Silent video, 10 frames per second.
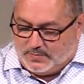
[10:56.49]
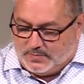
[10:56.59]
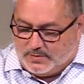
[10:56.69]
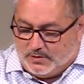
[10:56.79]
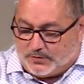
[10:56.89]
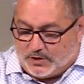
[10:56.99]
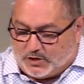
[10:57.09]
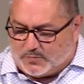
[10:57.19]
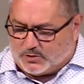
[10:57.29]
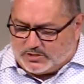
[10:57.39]
You think you're
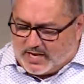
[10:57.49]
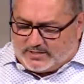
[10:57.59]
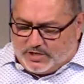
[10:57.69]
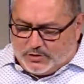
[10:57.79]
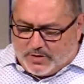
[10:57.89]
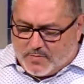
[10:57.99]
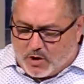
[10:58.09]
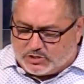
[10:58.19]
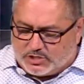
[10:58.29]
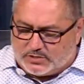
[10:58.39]
protecting your
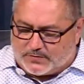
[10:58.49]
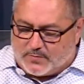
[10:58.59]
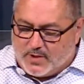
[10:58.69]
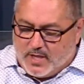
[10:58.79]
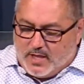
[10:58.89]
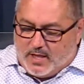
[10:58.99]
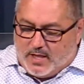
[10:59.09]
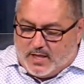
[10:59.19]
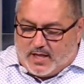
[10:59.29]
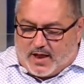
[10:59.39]
emotions from
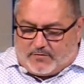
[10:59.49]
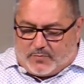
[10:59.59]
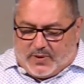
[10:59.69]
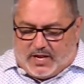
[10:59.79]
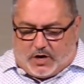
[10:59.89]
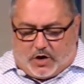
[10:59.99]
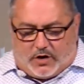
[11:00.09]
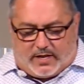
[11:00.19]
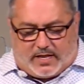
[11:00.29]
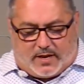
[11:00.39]
ever being hurt
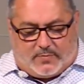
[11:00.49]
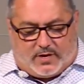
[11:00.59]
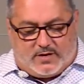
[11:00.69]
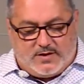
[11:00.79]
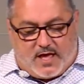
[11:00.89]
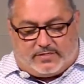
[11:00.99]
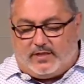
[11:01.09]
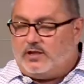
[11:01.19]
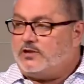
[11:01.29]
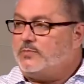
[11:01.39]
again, but
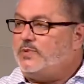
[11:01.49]
nothing could be